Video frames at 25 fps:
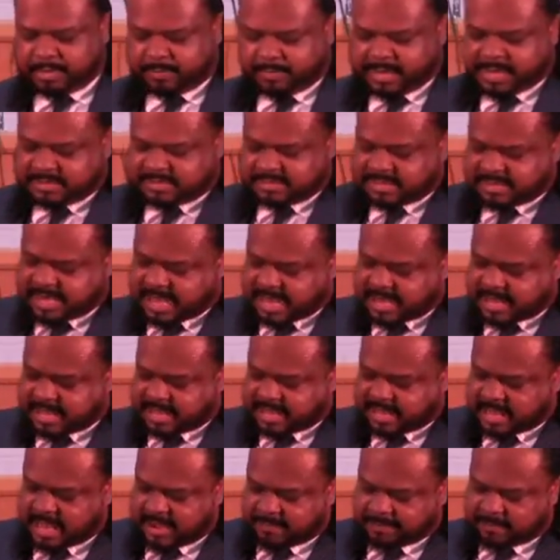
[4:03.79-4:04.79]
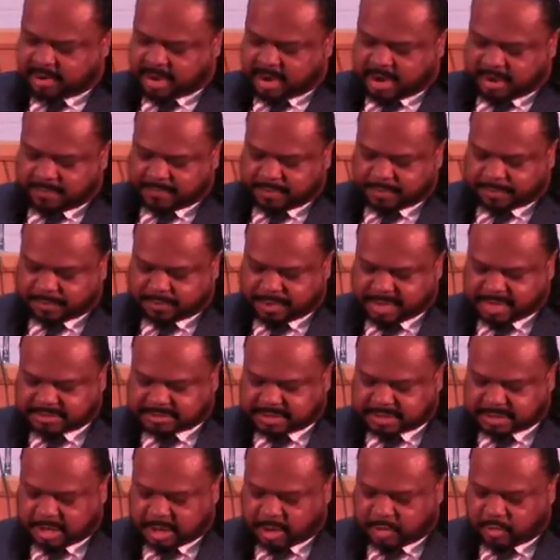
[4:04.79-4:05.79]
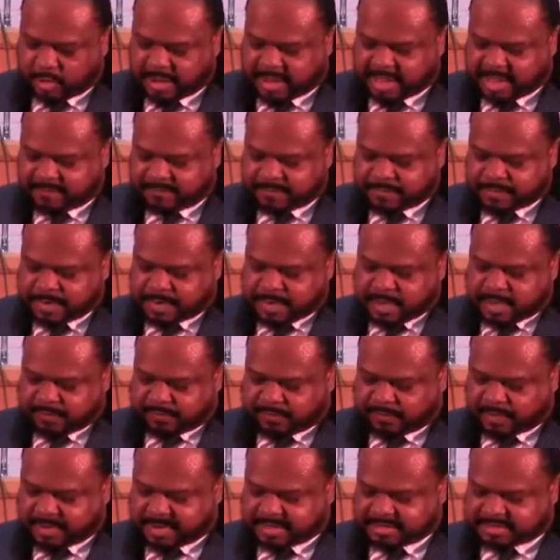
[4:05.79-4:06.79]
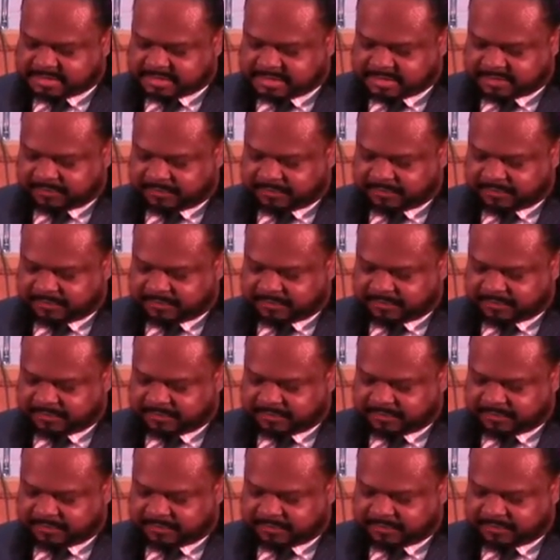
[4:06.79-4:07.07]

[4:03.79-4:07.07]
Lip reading: it said, and the keeper of the prison awake from his